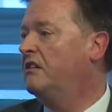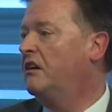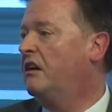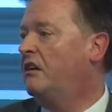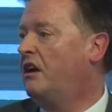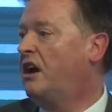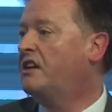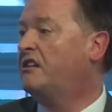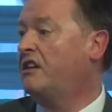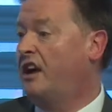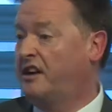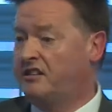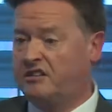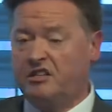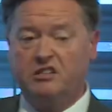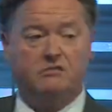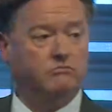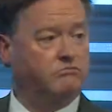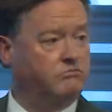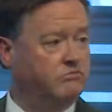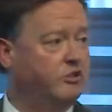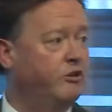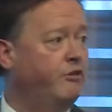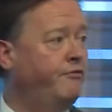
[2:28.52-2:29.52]
I'd like to
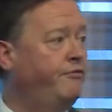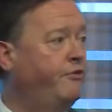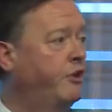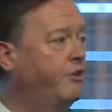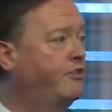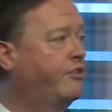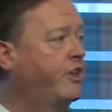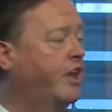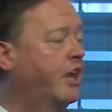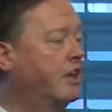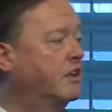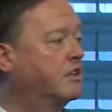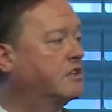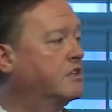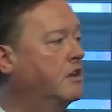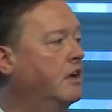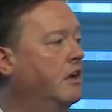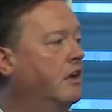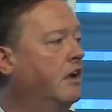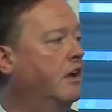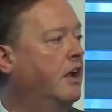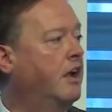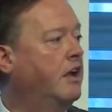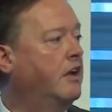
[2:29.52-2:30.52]
do a few things.
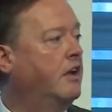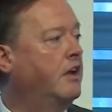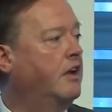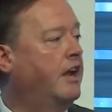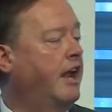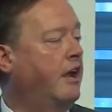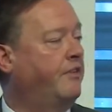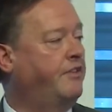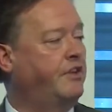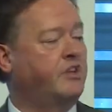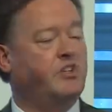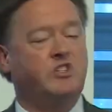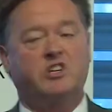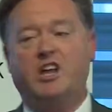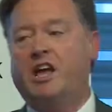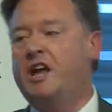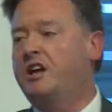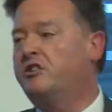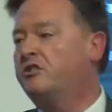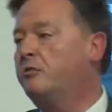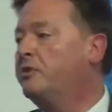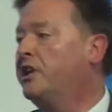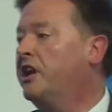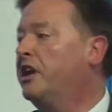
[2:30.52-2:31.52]
Now, at this
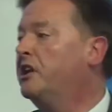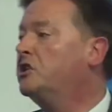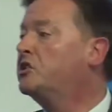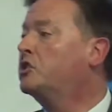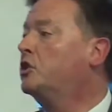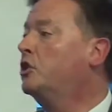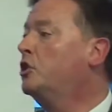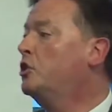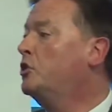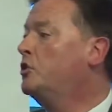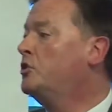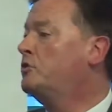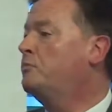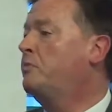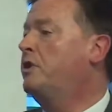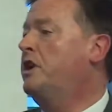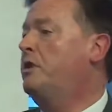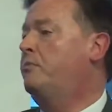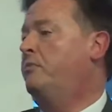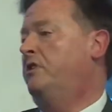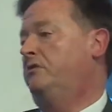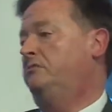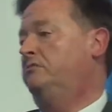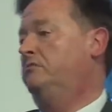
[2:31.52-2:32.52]
stage, I'm beginning to lose
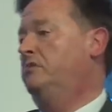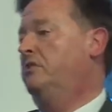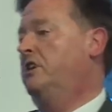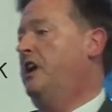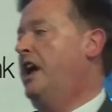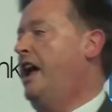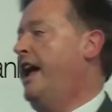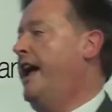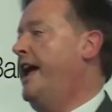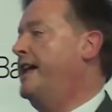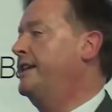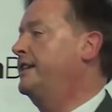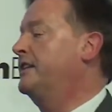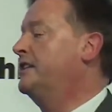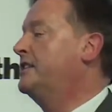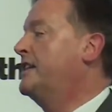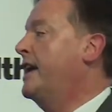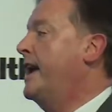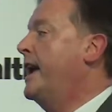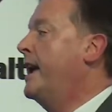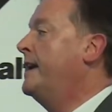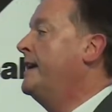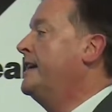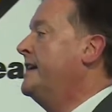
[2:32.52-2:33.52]
people, and
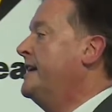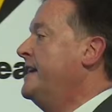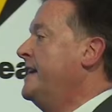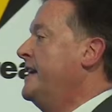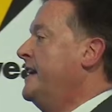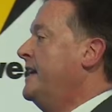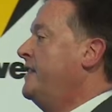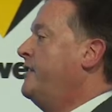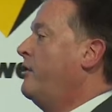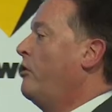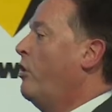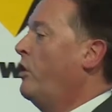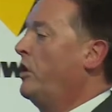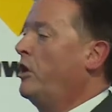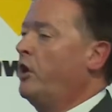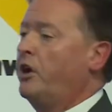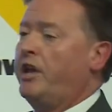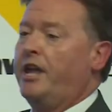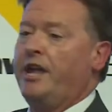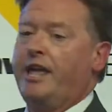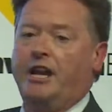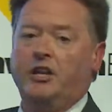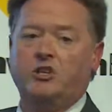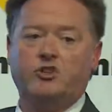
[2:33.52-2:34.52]
they're all
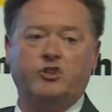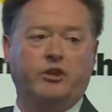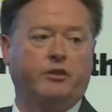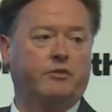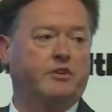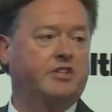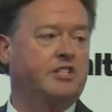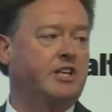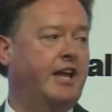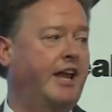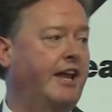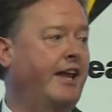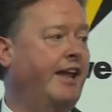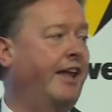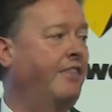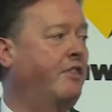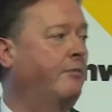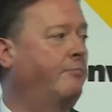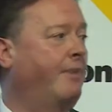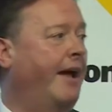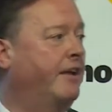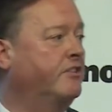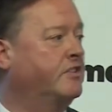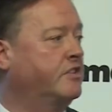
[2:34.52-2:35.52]
looking at each other saying, get the
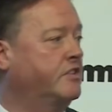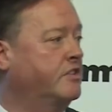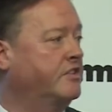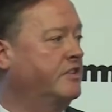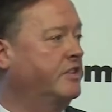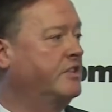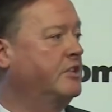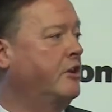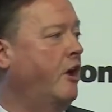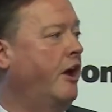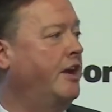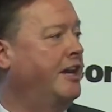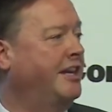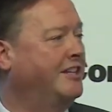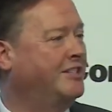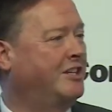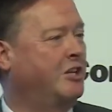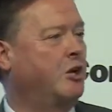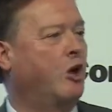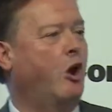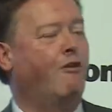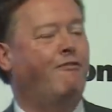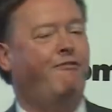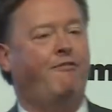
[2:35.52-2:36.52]
bouncers, this guy needs to
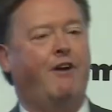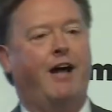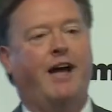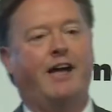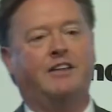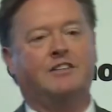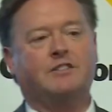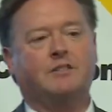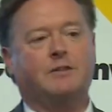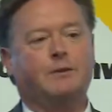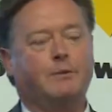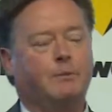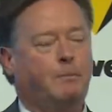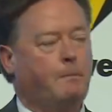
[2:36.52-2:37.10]
go fast.